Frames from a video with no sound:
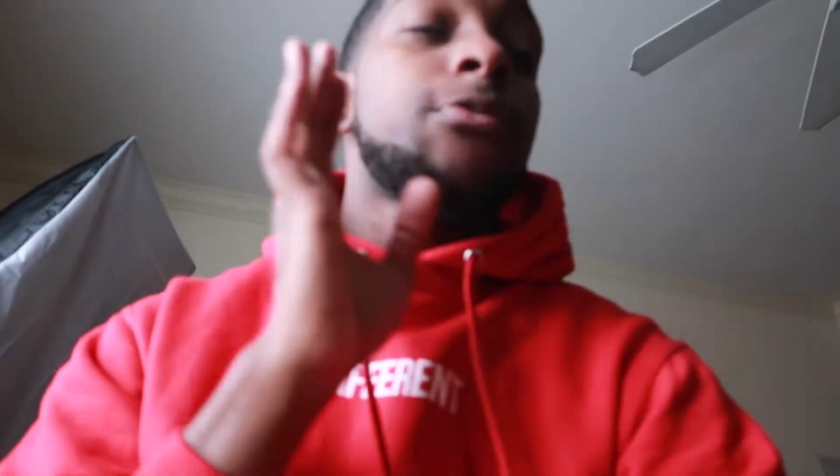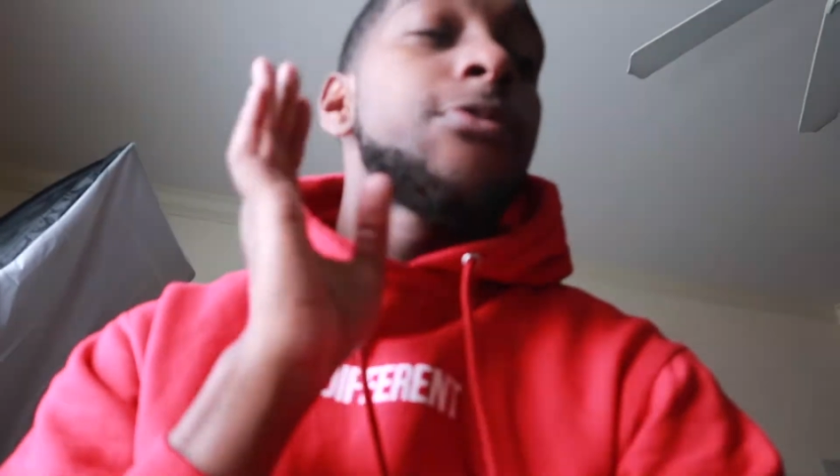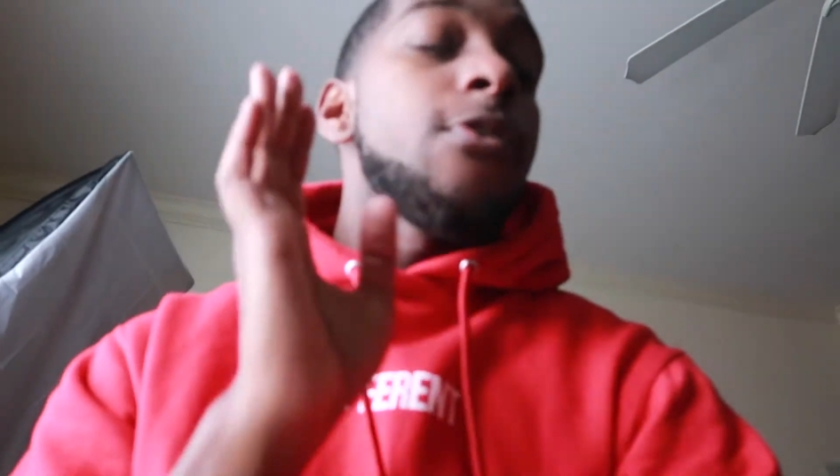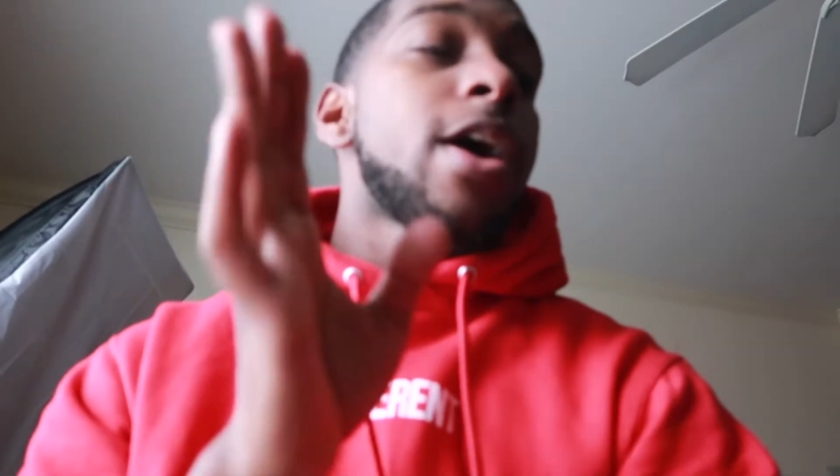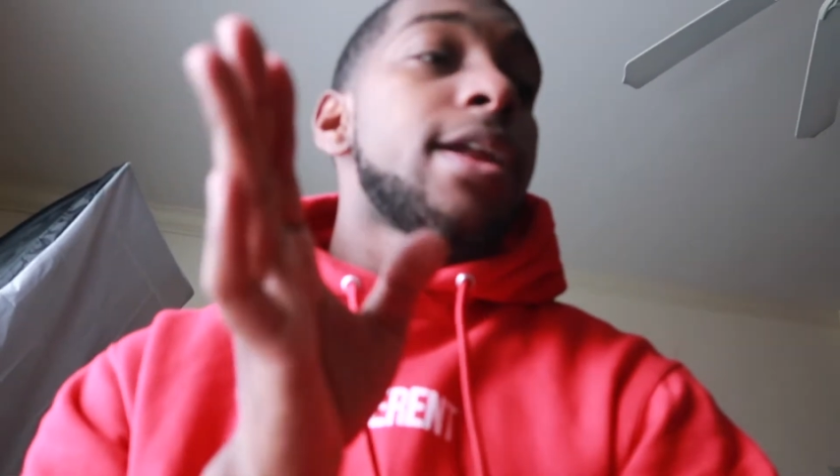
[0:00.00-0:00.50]

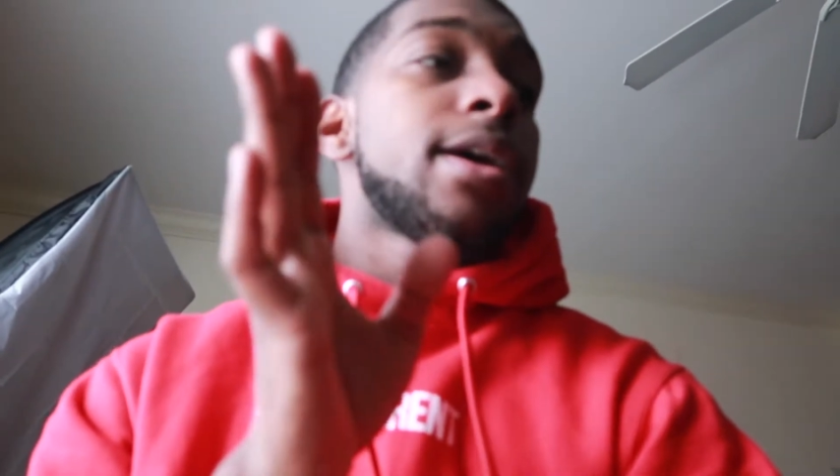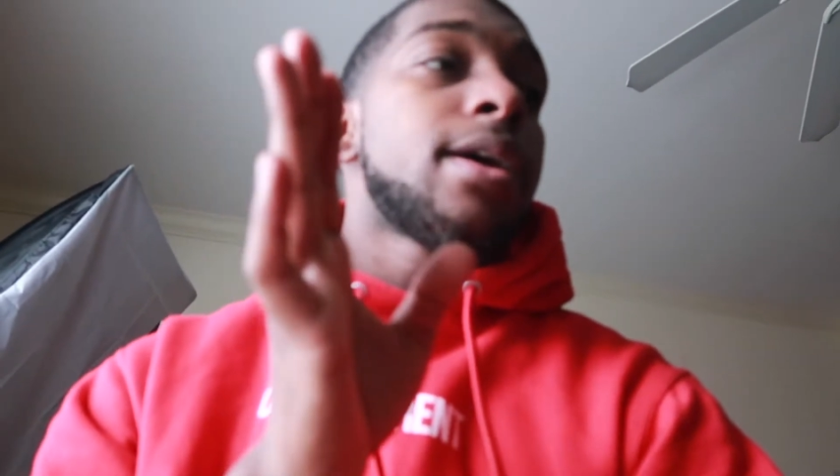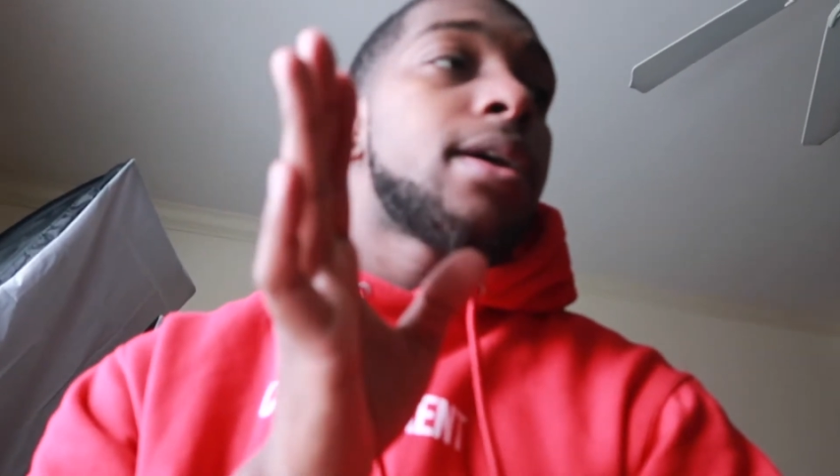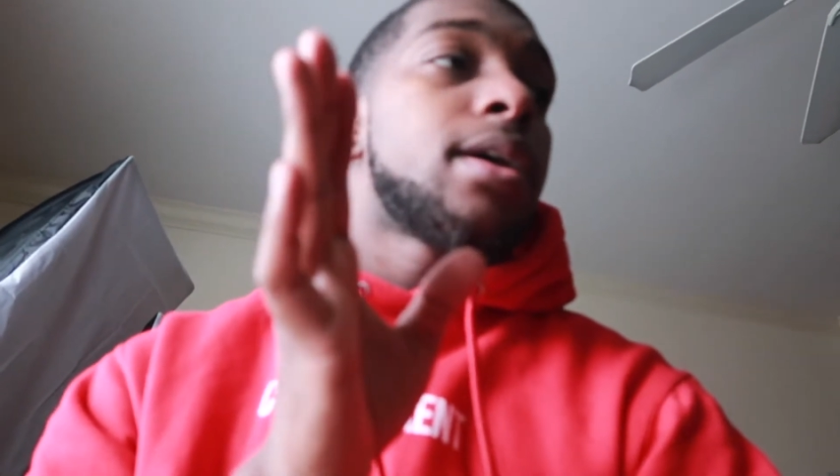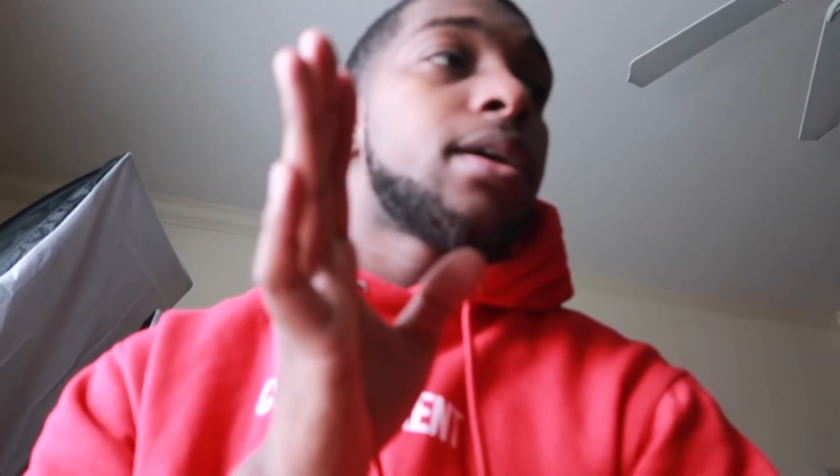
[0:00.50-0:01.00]

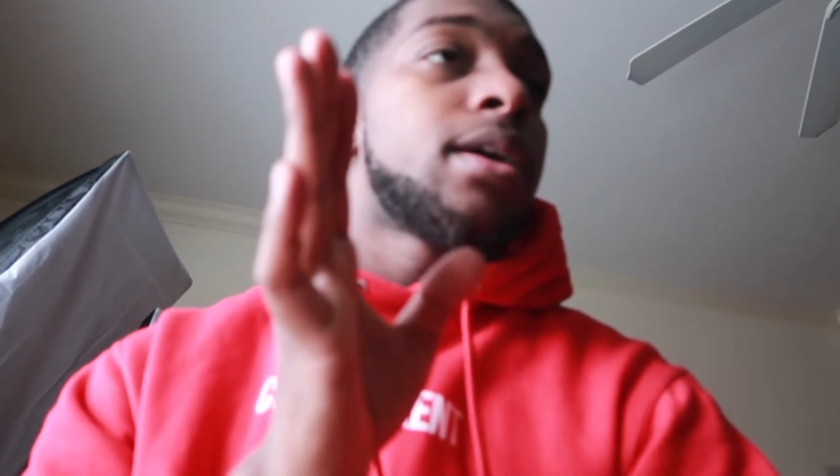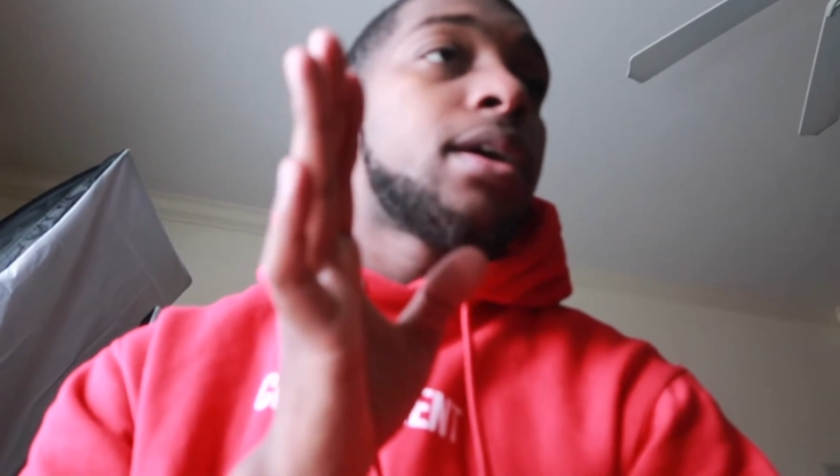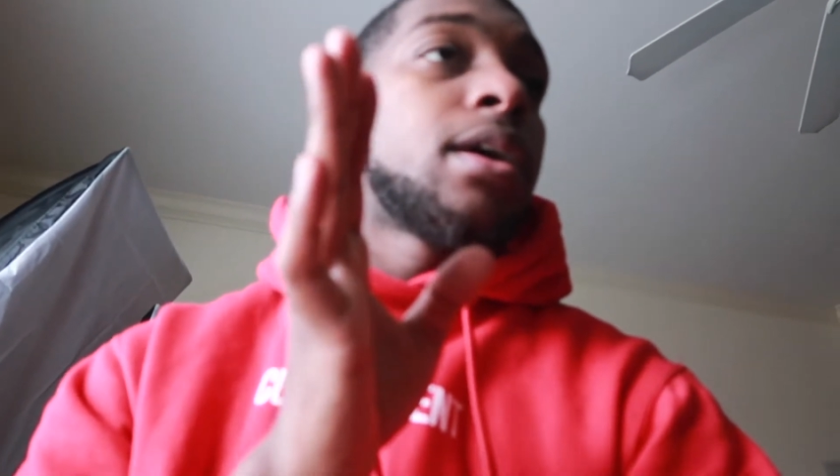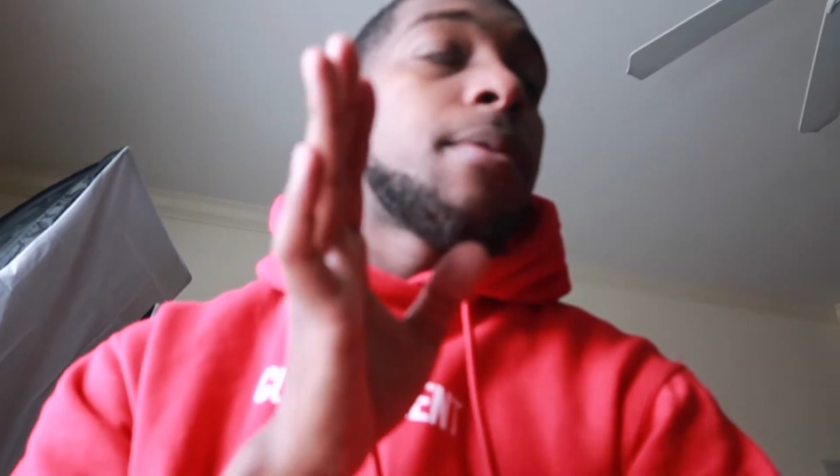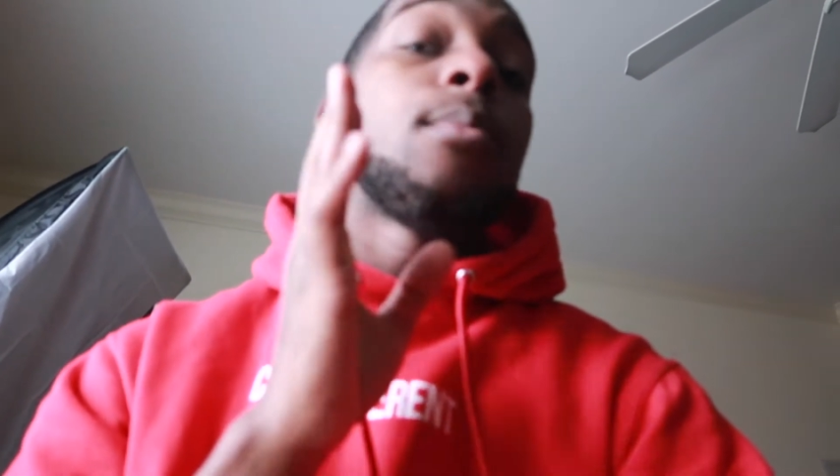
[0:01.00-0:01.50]
Friday
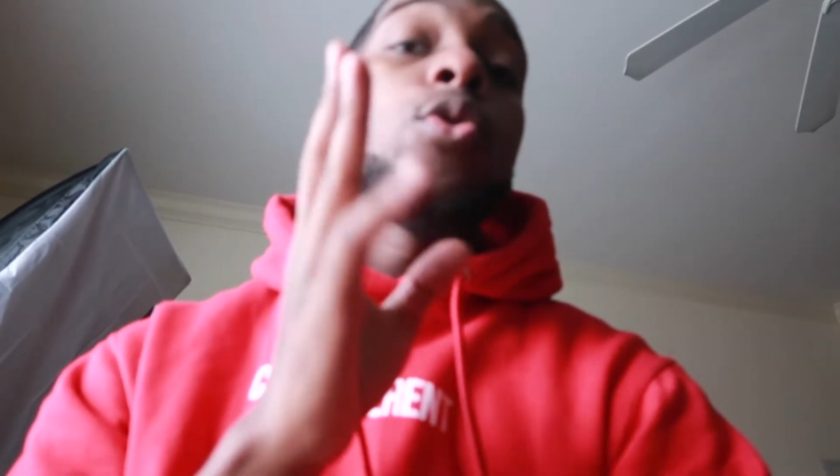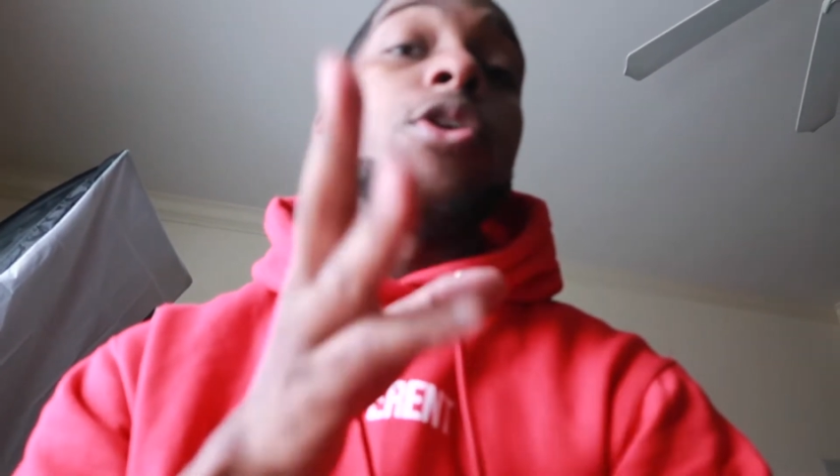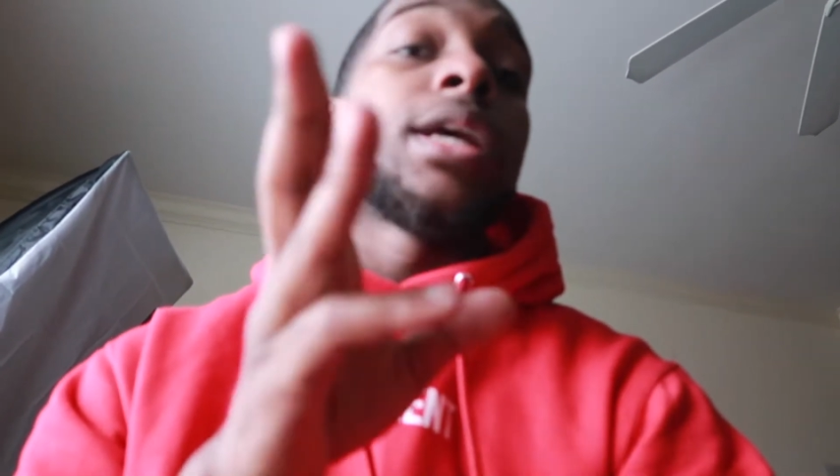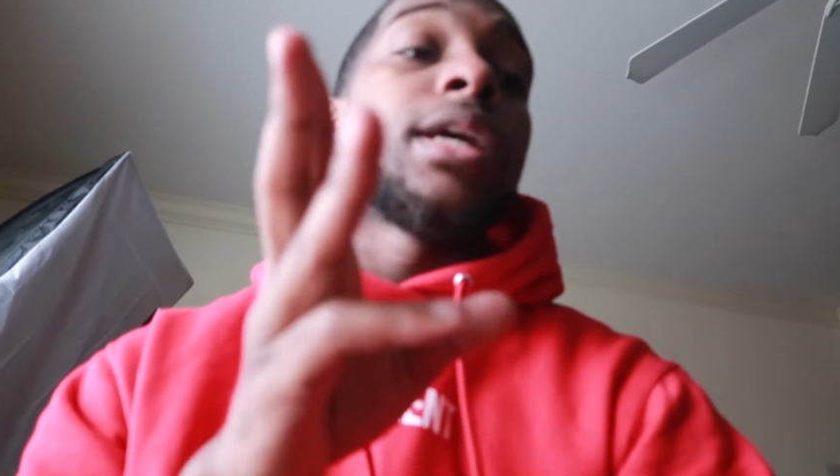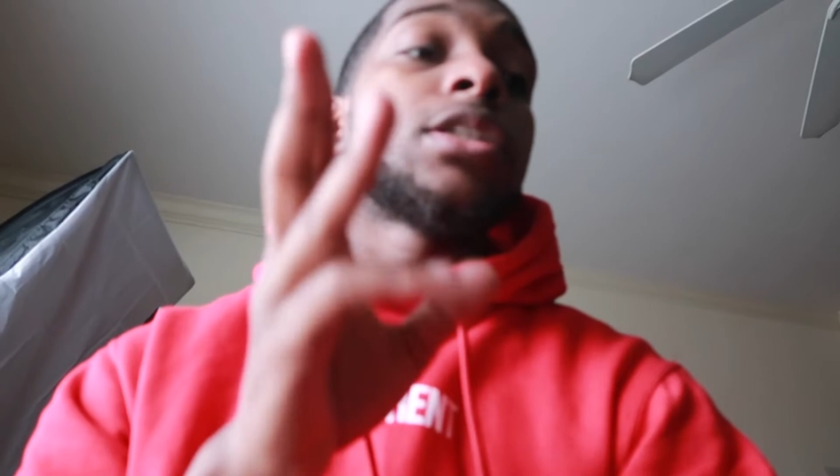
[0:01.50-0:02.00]
morning.